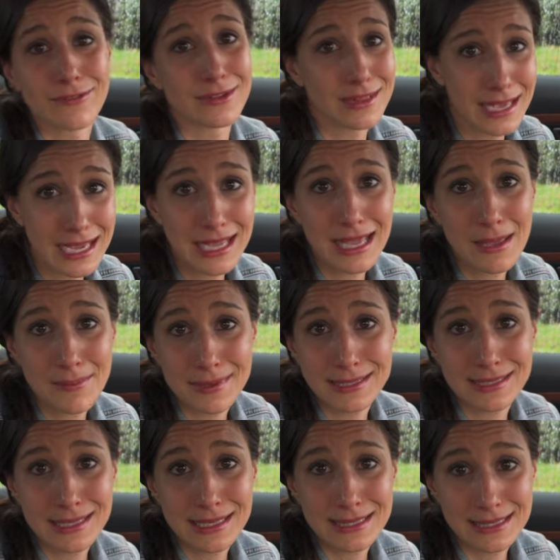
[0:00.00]
for Lane Keep
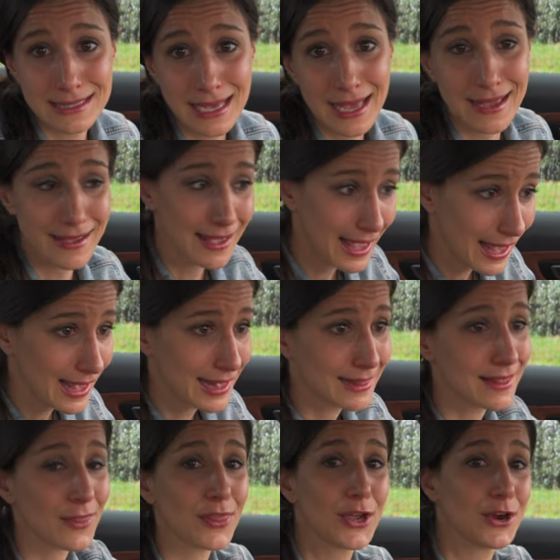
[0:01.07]
Assist Tech
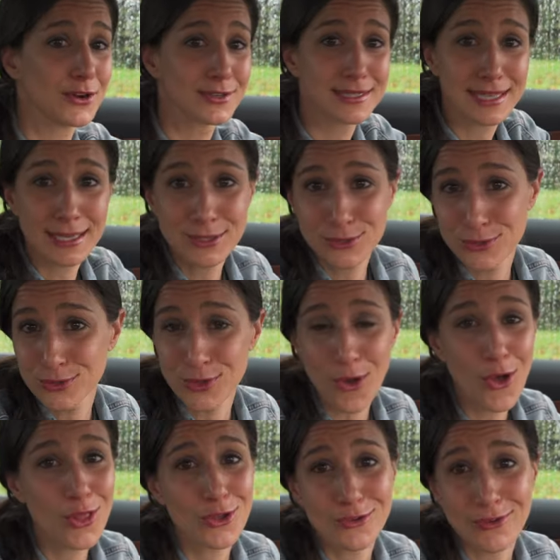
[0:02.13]
and that there are sensors all